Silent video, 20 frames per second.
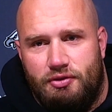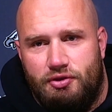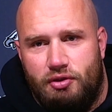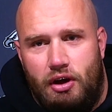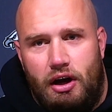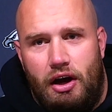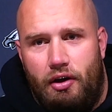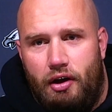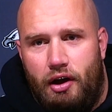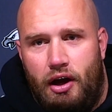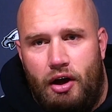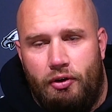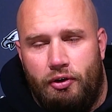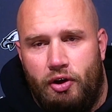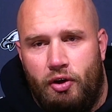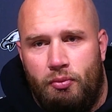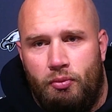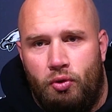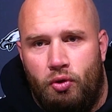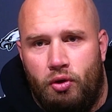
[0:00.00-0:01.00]
So I'll
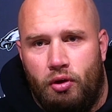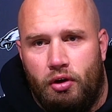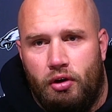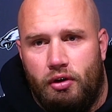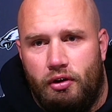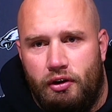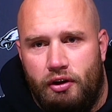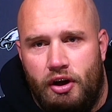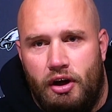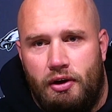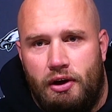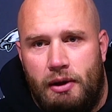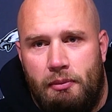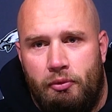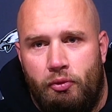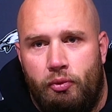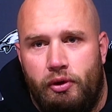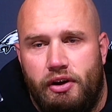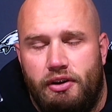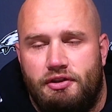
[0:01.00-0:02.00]
know more in the
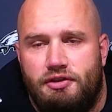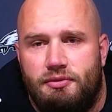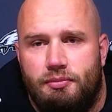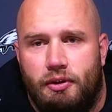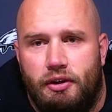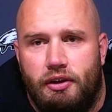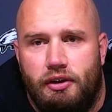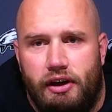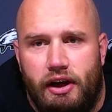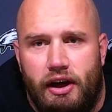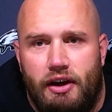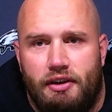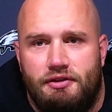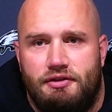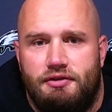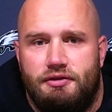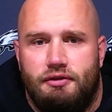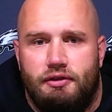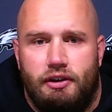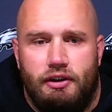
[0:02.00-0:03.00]
coming weeks. But yeah,
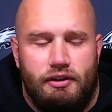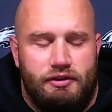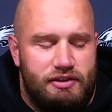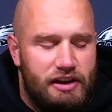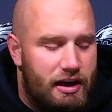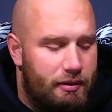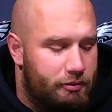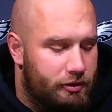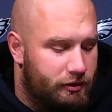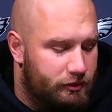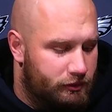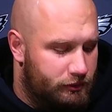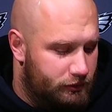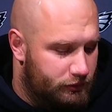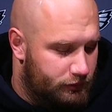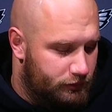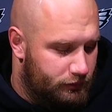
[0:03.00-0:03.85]
it's happening.